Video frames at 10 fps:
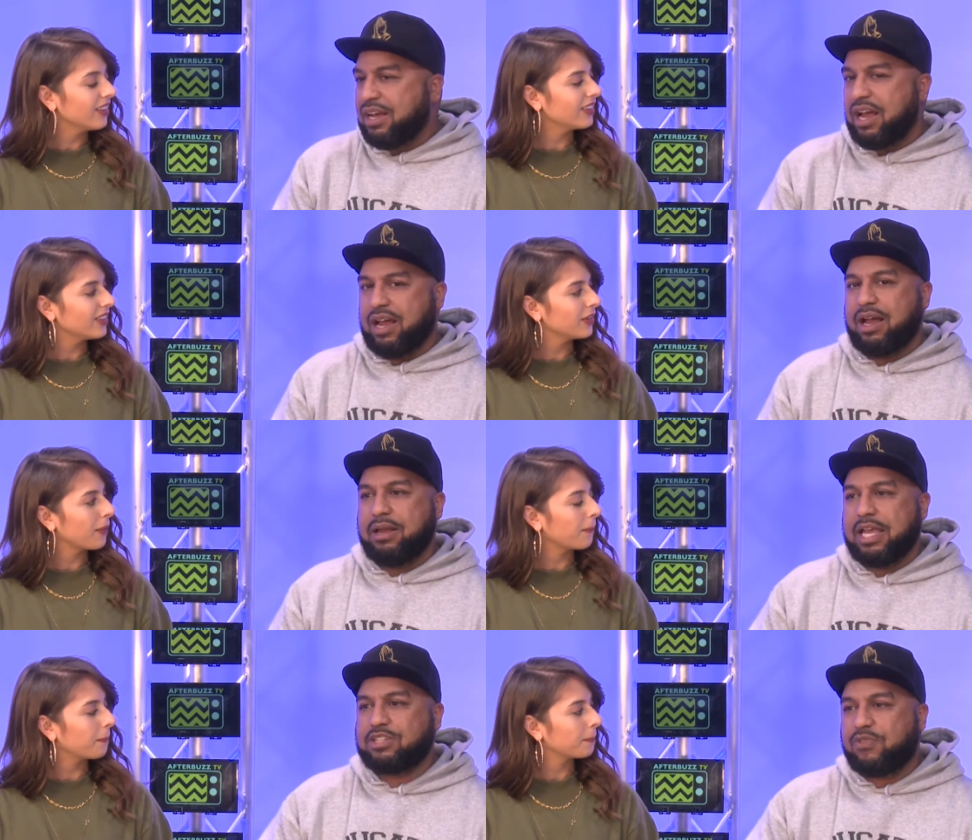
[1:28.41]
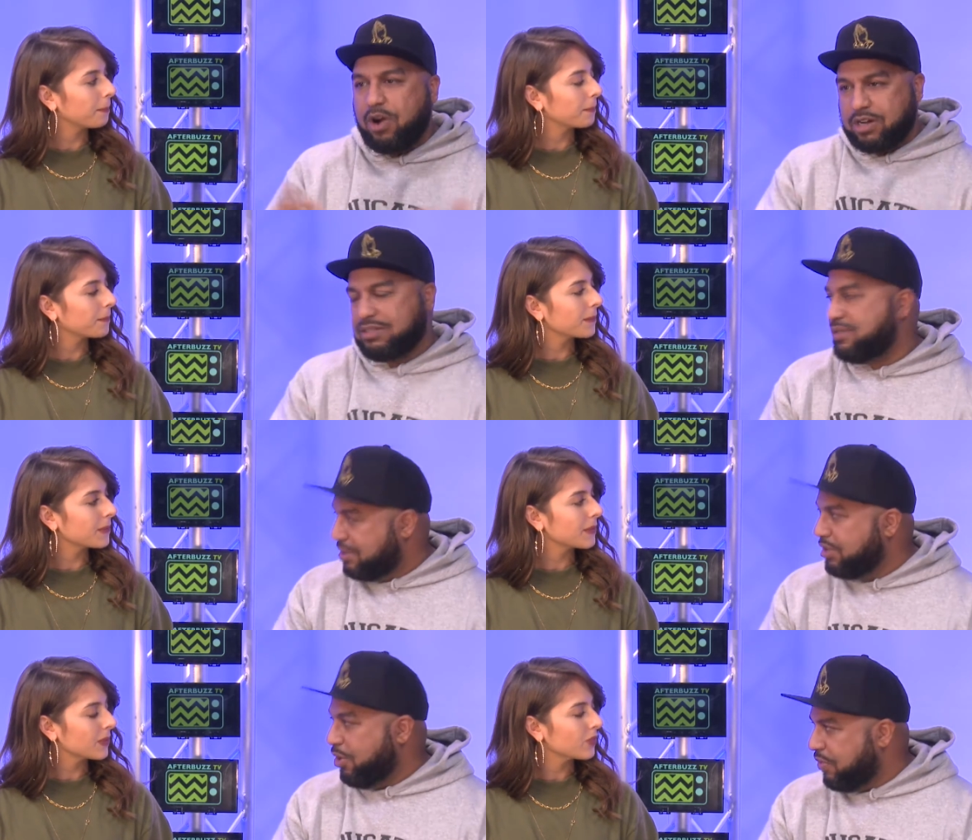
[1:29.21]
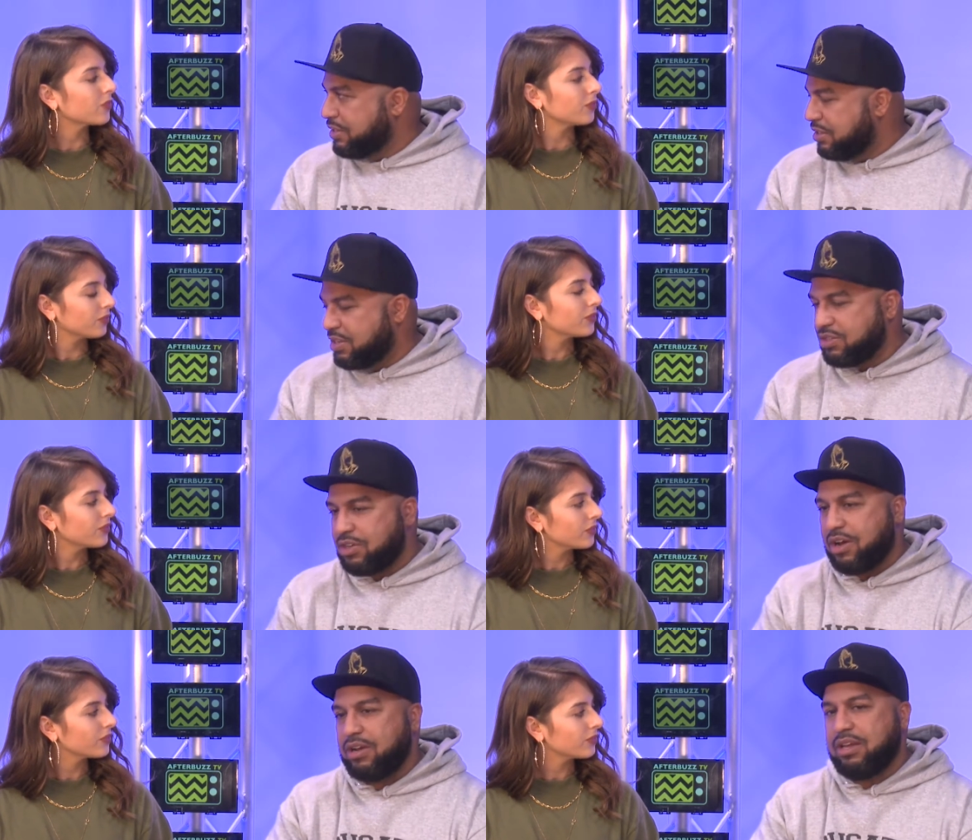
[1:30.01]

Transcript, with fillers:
Speaker 1: Uh, as far as, you know, this is concerned